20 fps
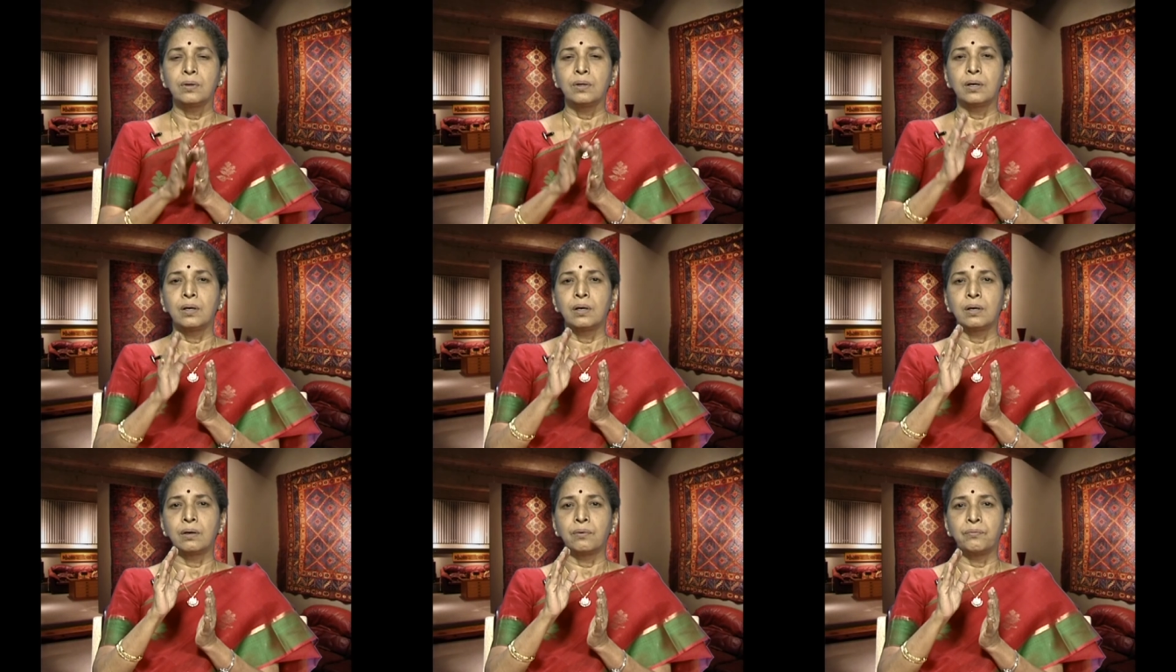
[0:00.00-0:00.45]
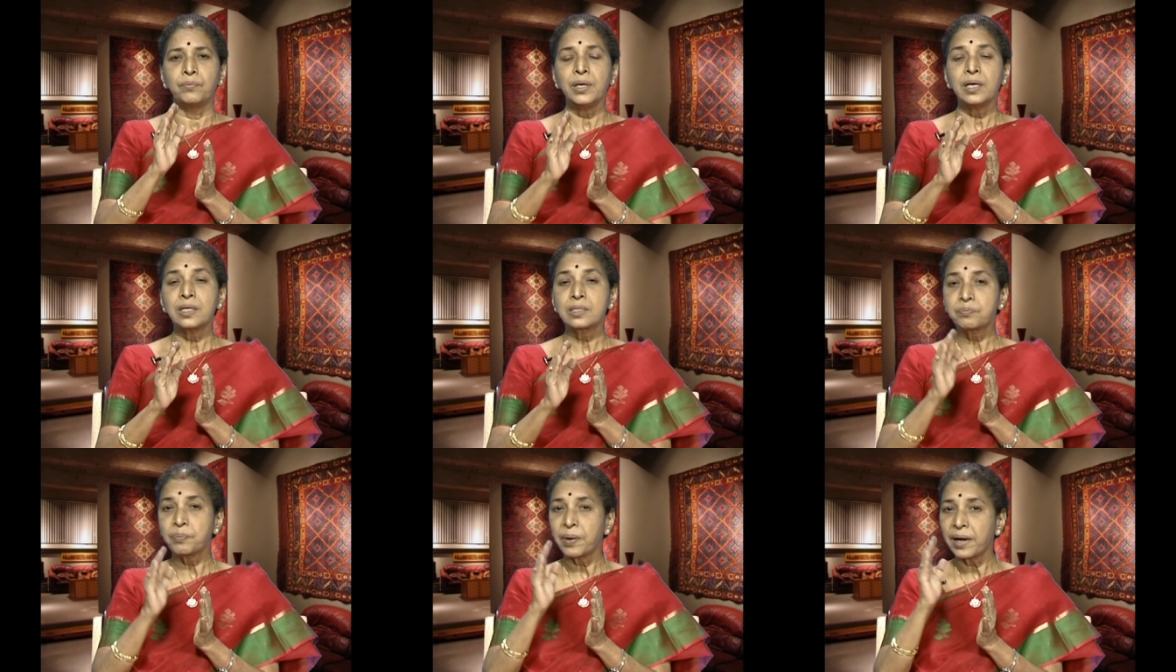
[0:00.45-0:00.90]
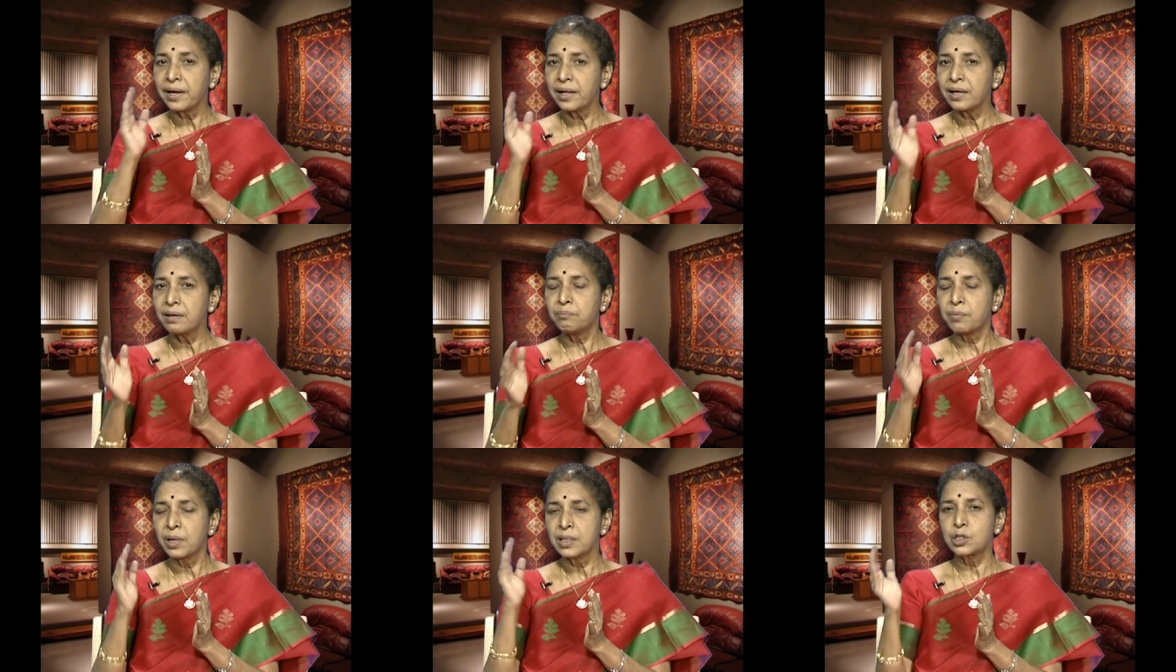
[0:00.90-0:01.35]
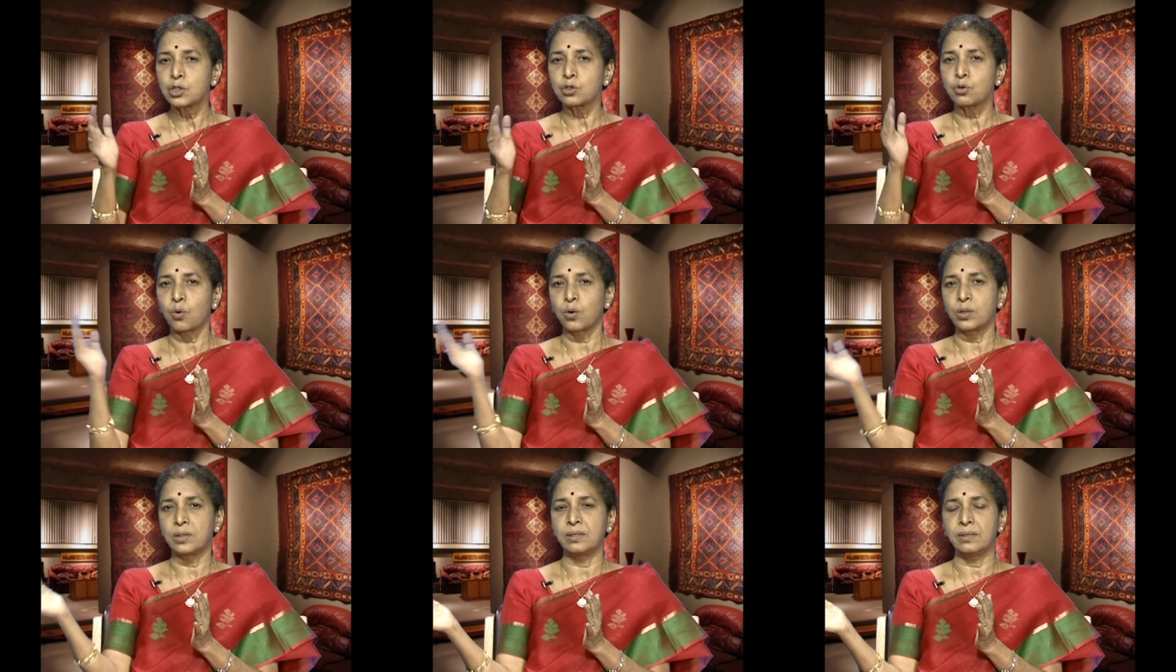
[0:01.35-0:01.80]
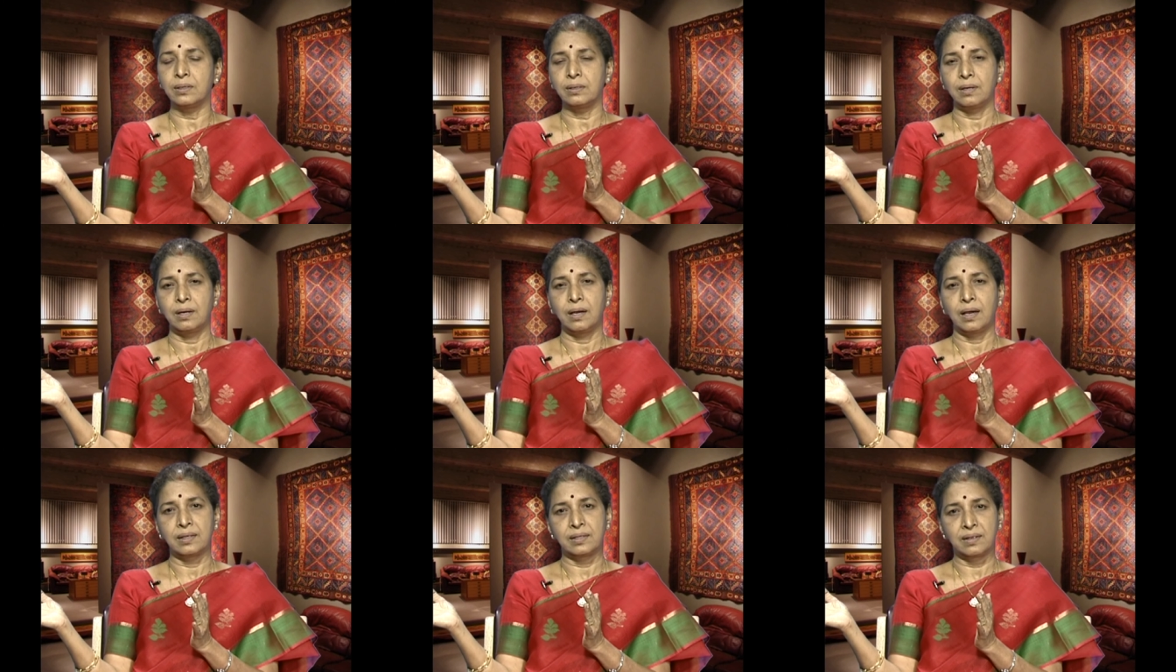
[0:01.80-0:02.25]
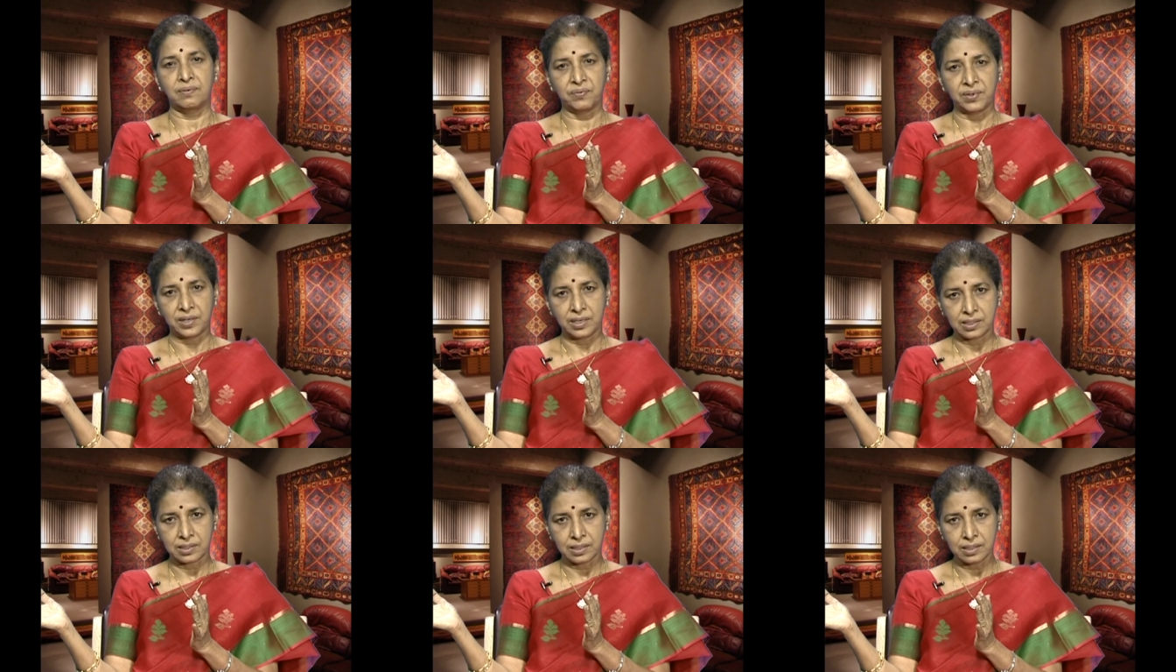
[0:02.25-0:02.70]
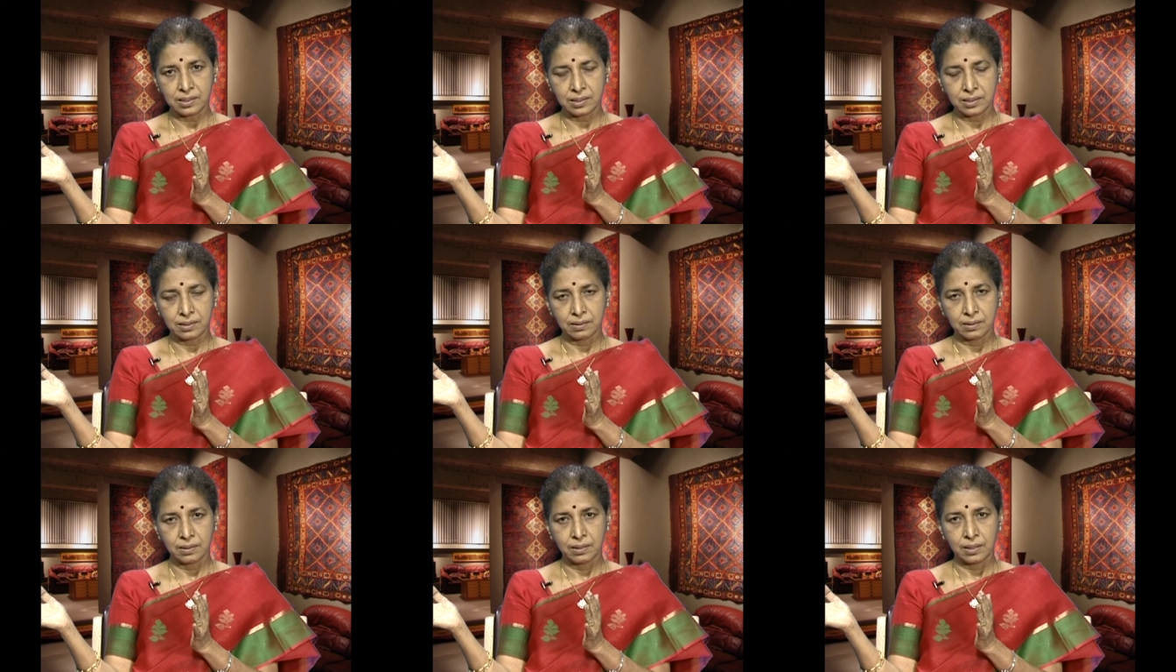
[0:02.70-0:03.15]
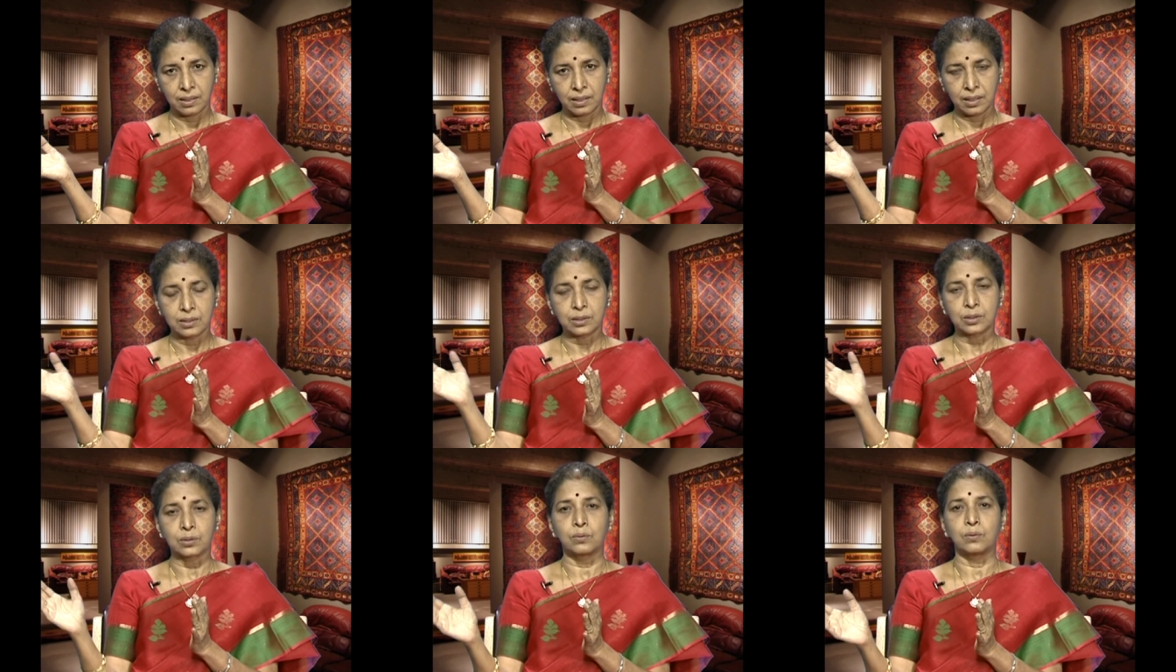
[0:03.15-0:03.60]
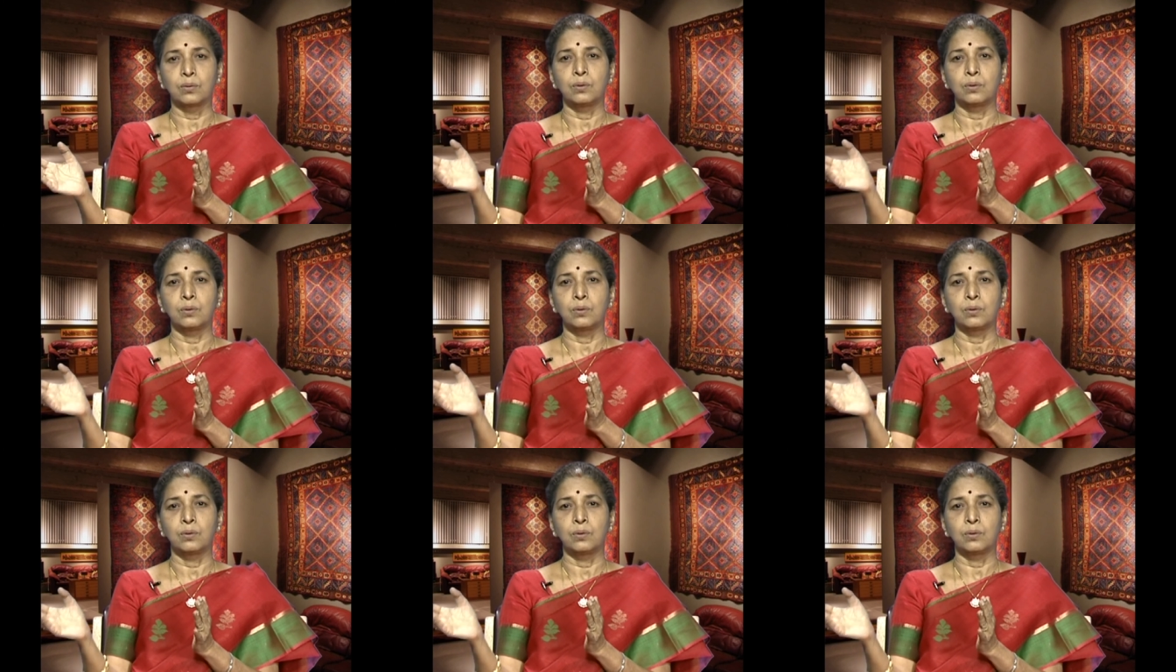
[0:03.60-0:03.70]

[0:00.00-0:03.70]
uh, we are spending much on the other finishes and so